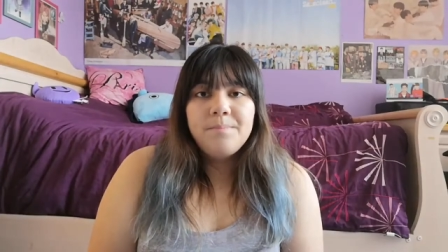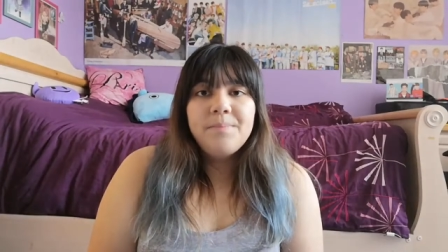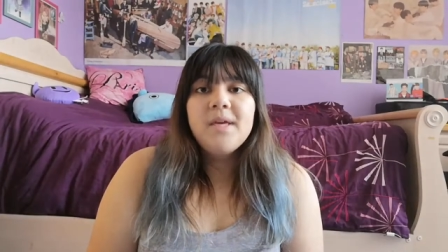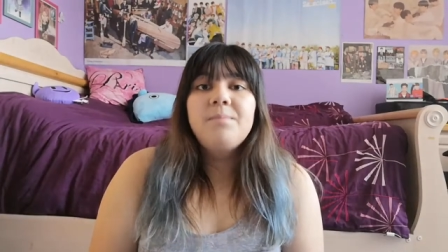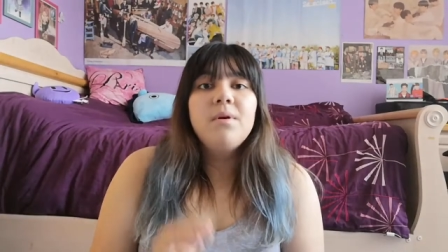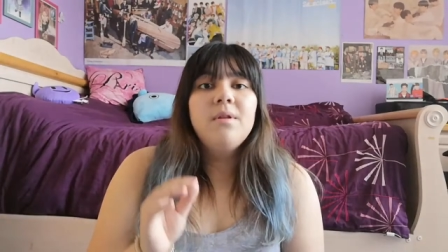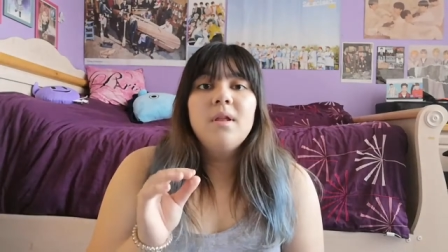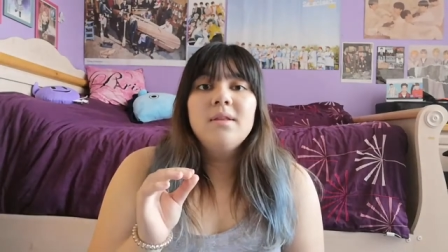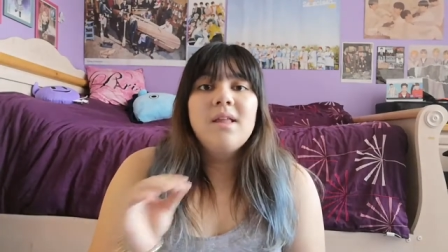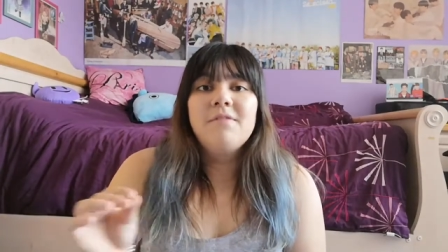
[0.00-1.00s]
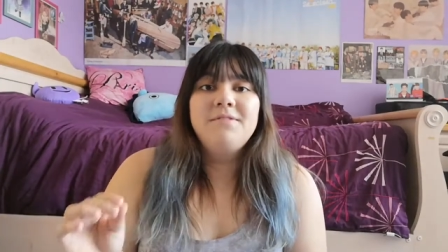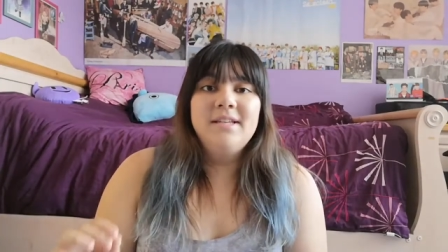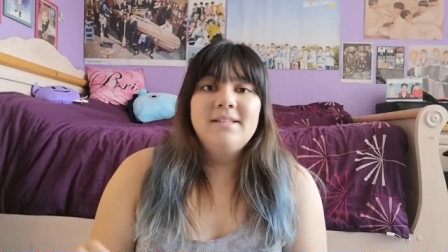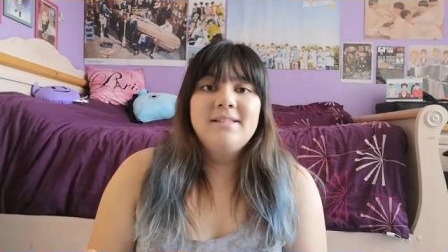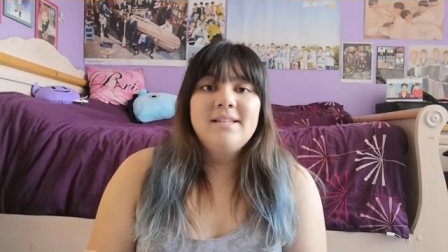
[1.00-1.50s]
people loved
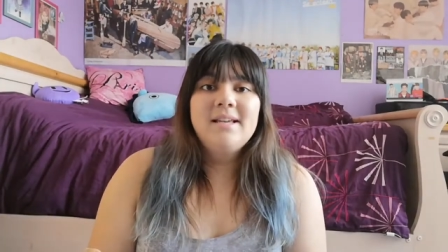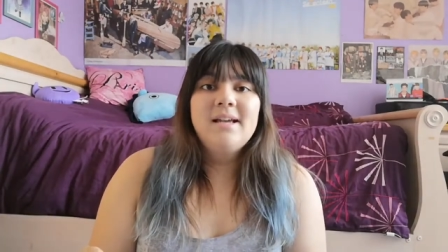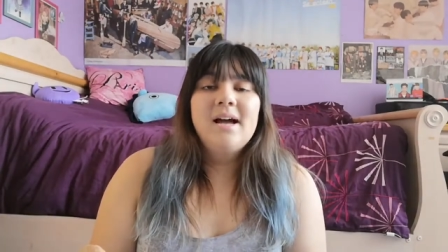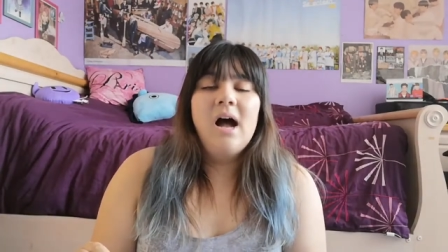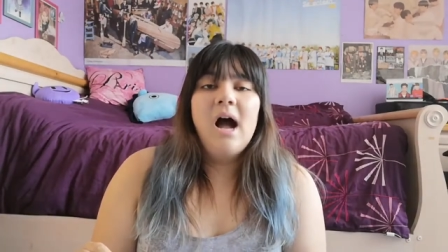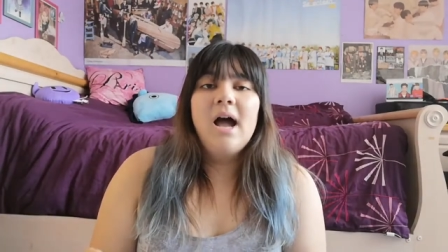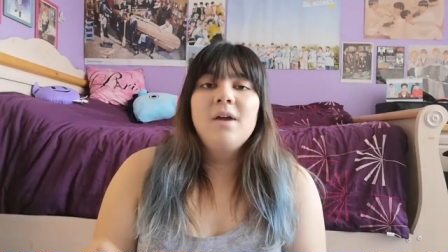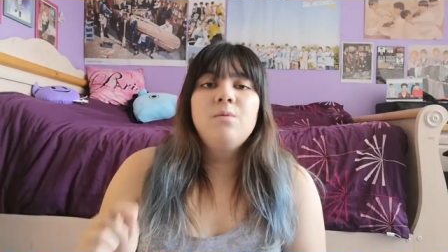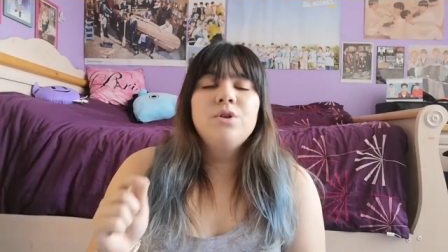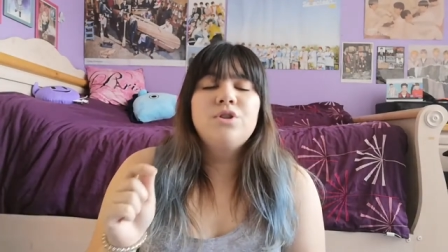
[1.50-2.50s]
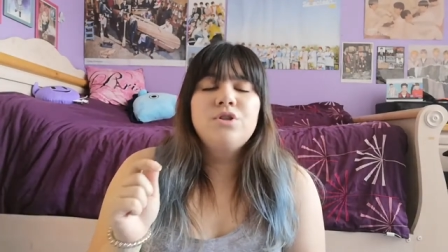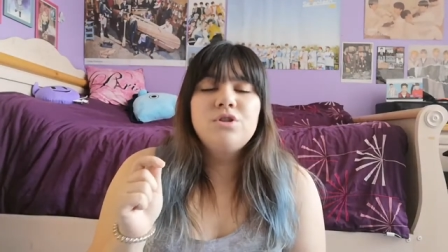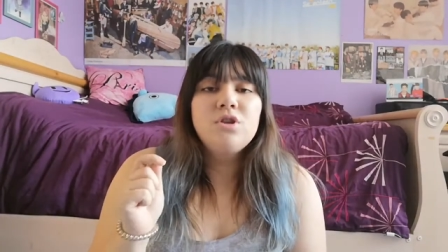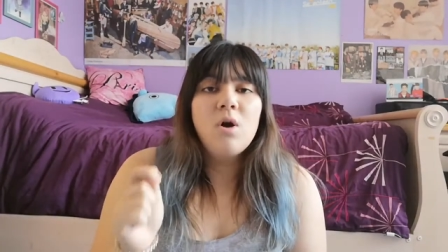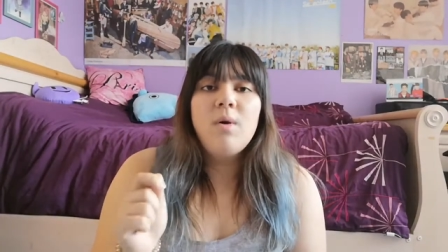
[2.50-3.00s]
it. I was
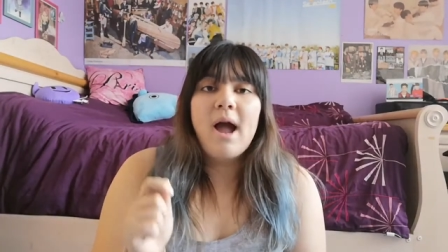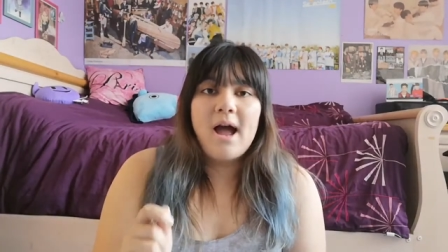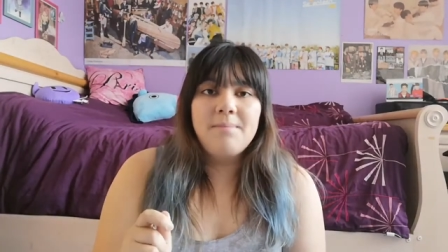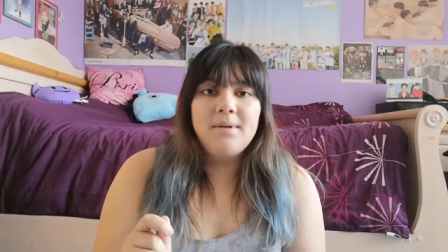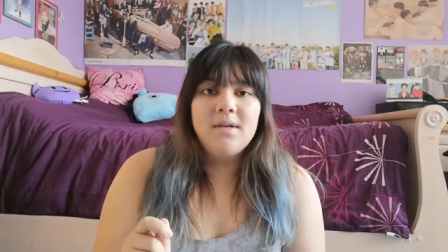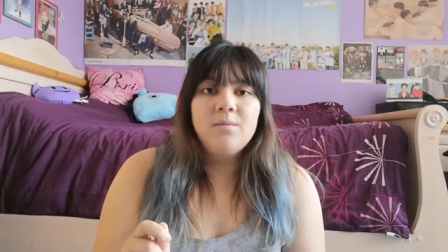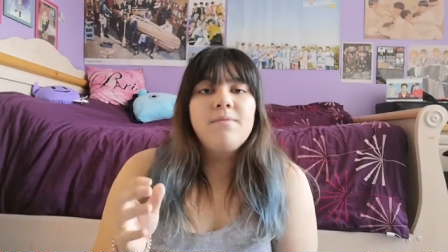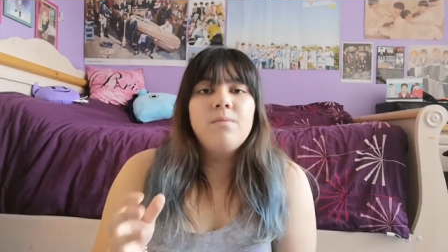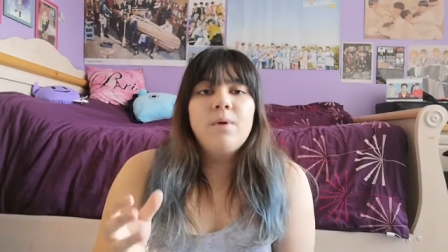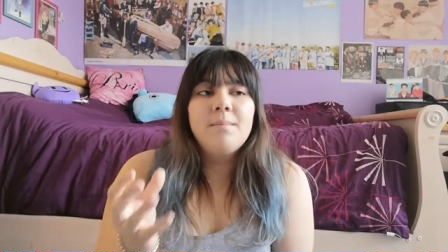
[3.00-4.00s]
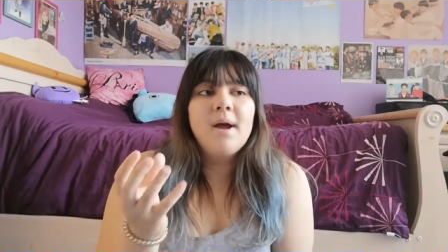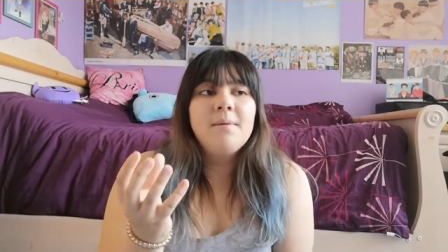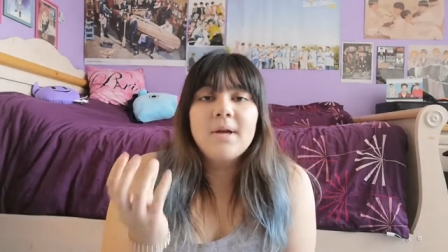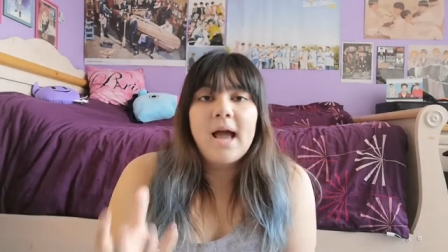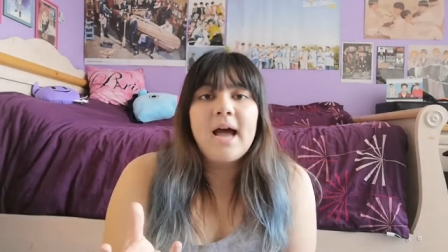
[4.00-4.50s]
so happy when my
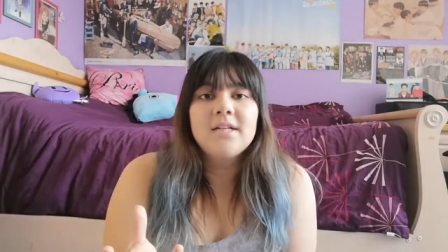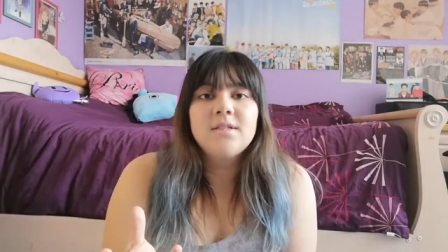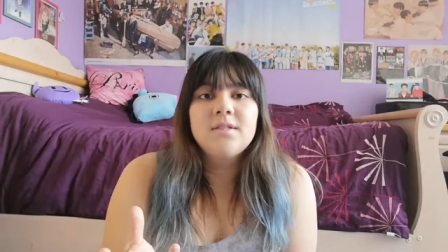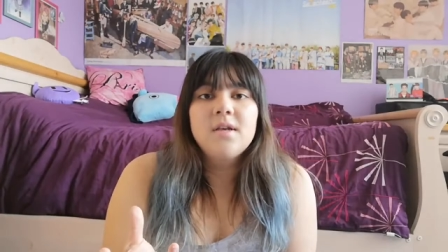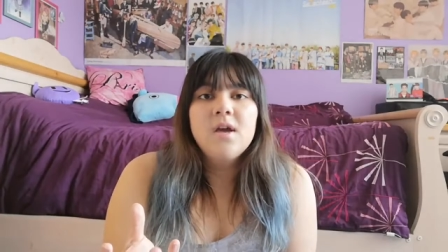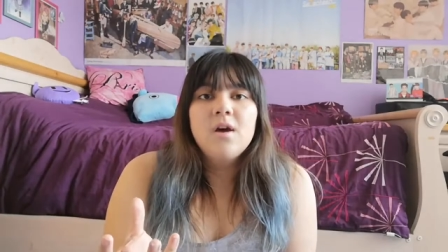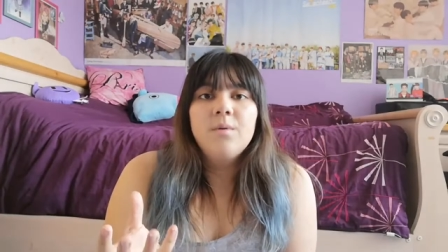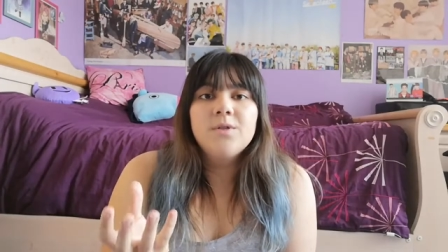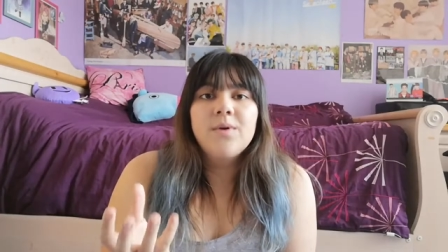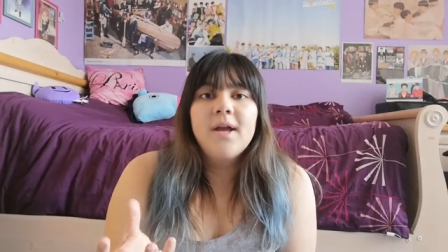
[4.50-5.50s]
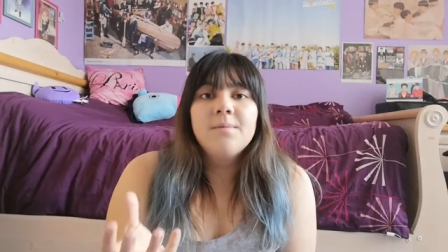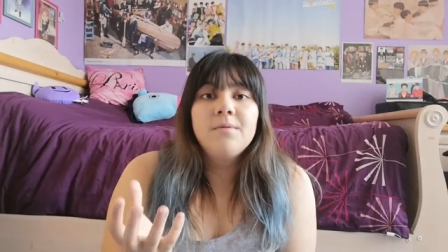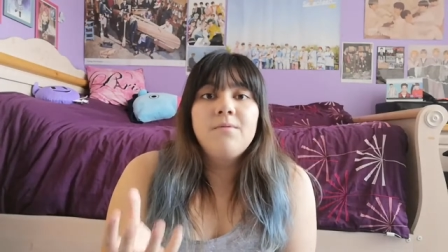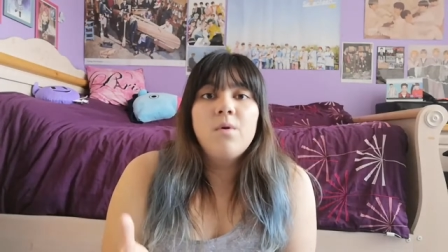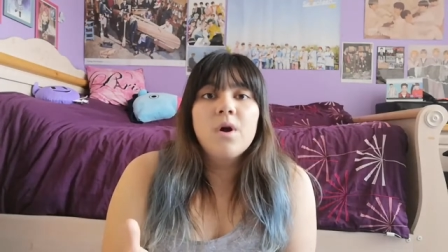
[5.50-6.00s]
cast was ready to
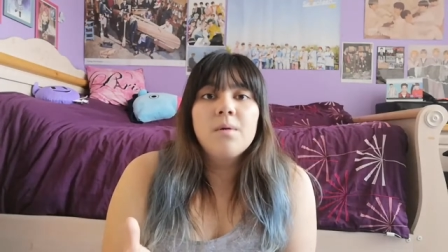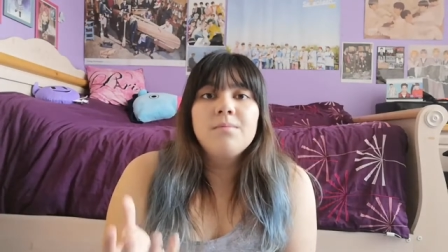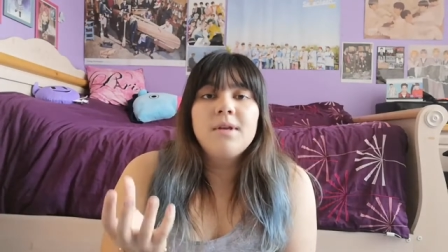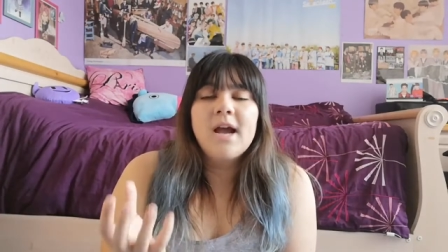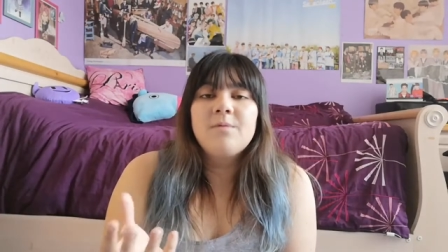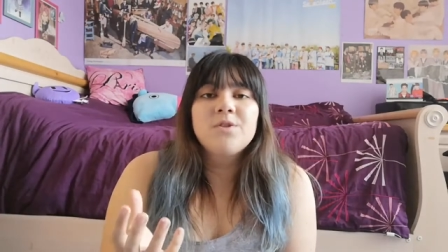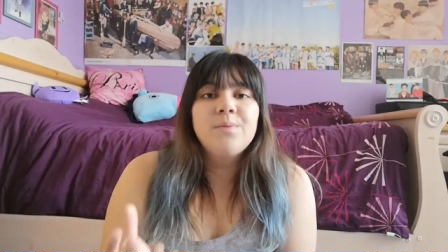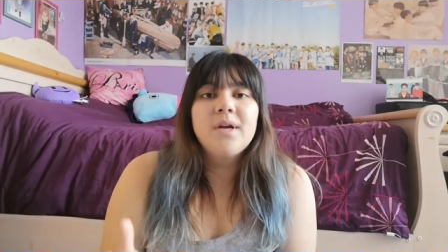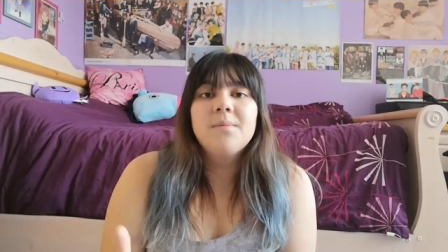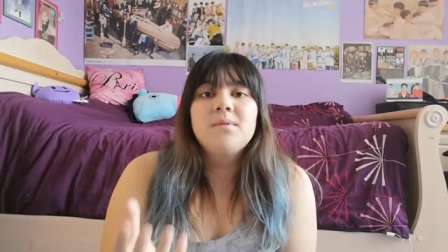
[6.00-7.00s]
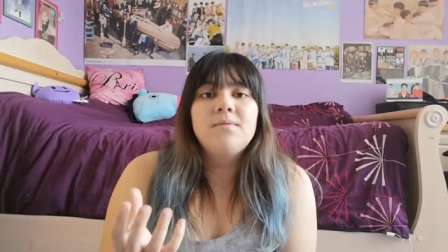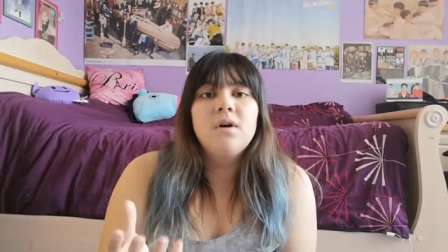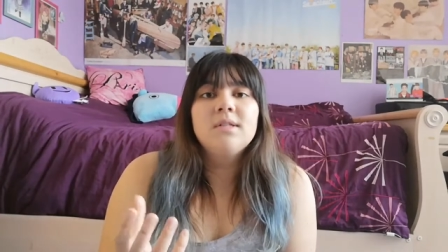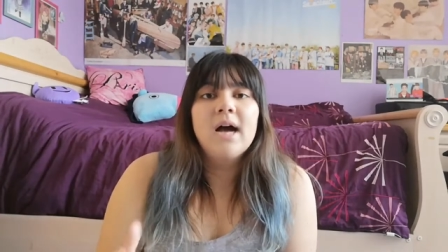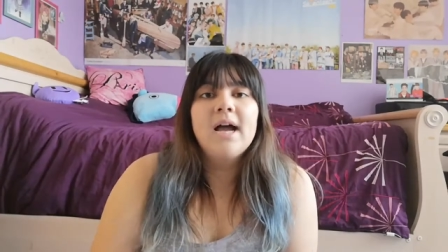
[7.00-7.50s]
perform The Nine Worst Breakups of
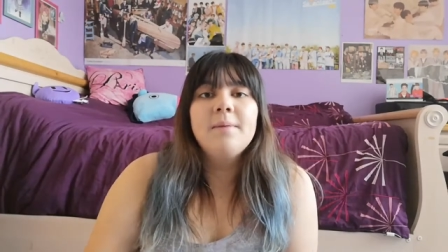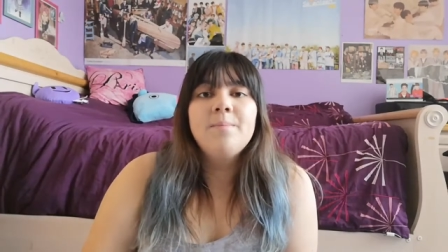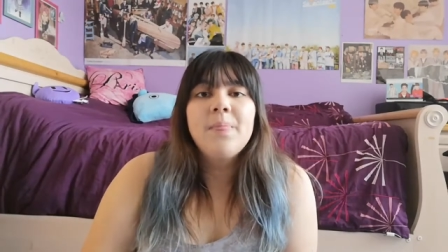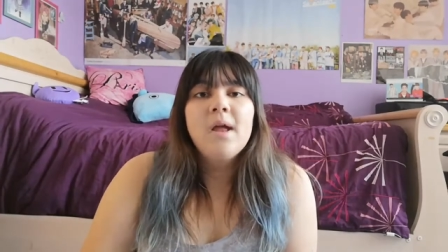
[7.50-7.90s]
All Time.